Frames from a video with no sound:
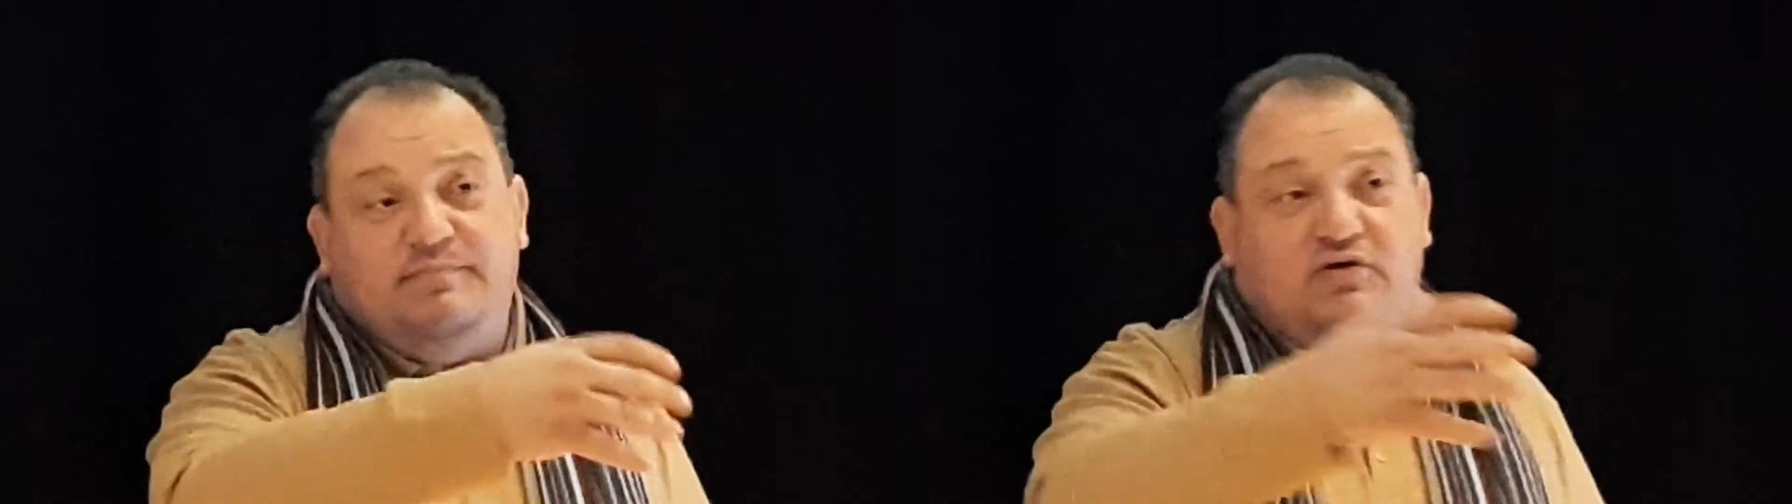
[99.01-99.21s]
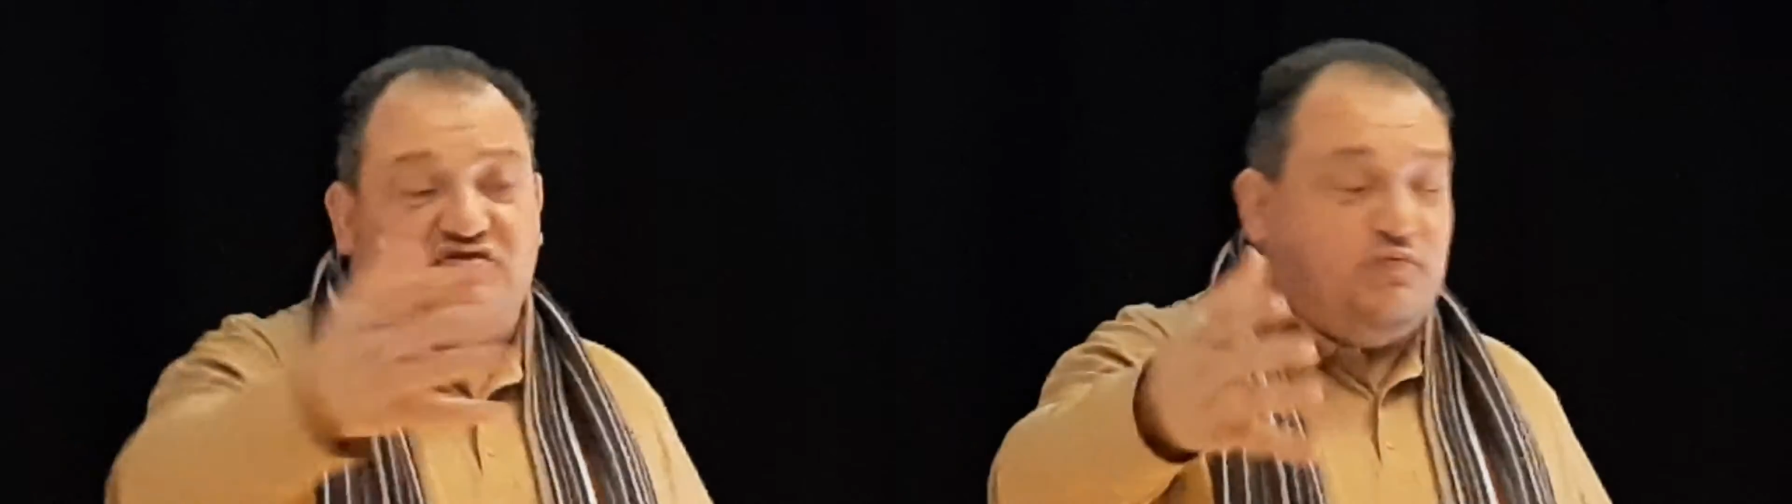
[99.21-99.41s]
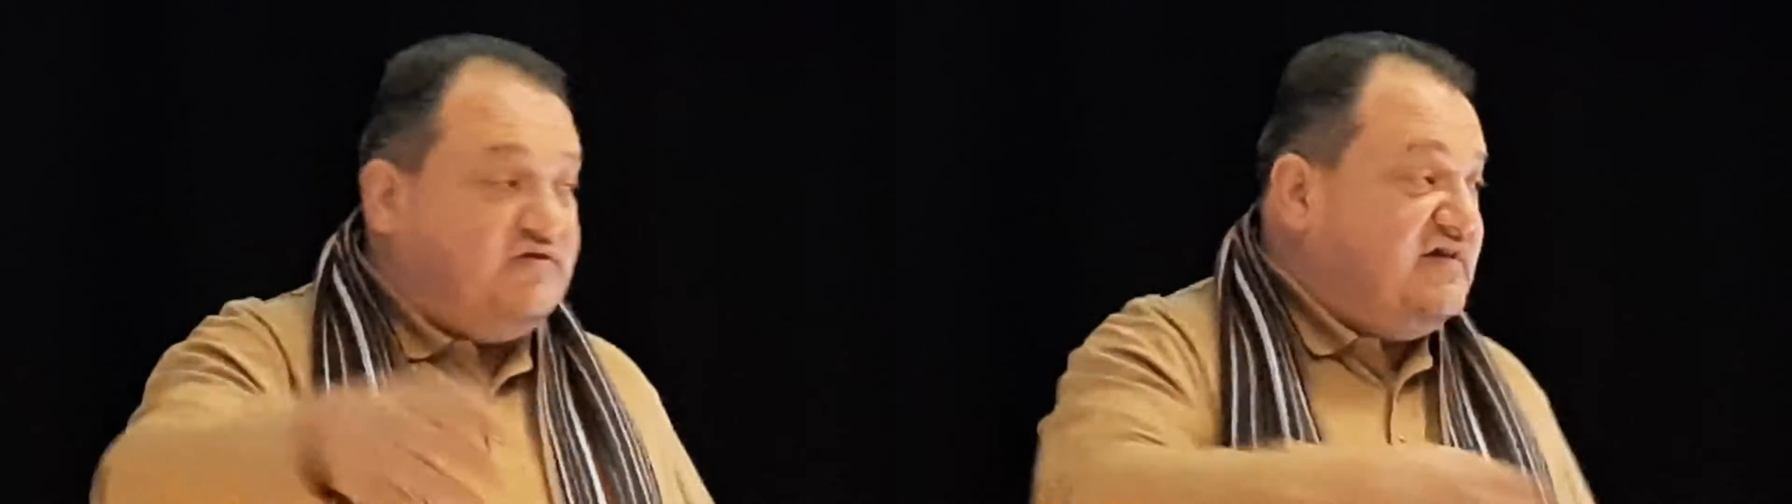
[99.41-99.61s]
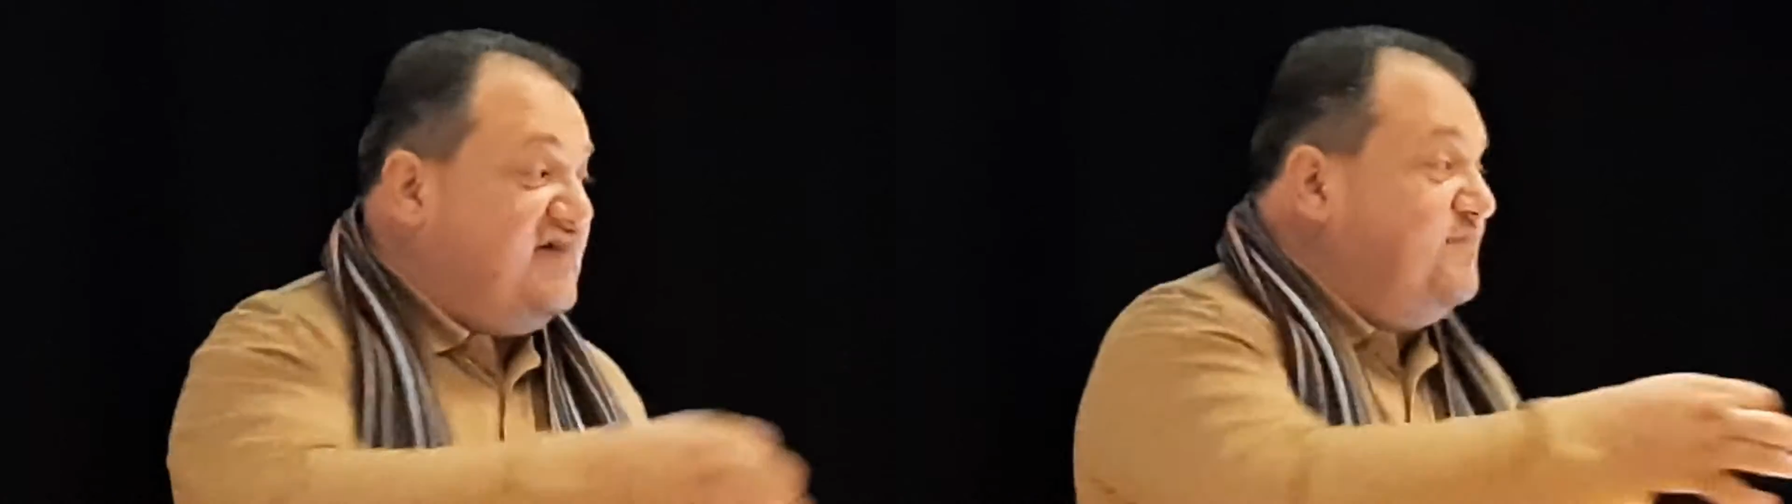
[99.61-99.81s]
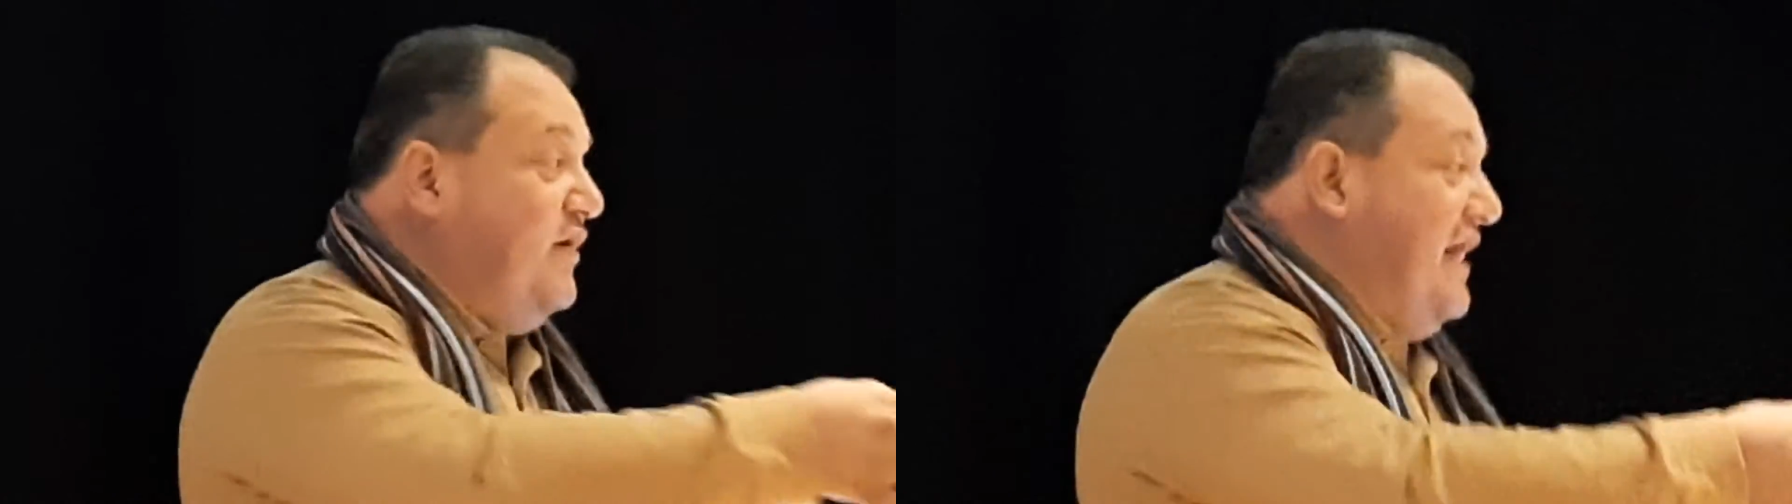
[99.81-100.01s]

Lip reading: because Malta is a small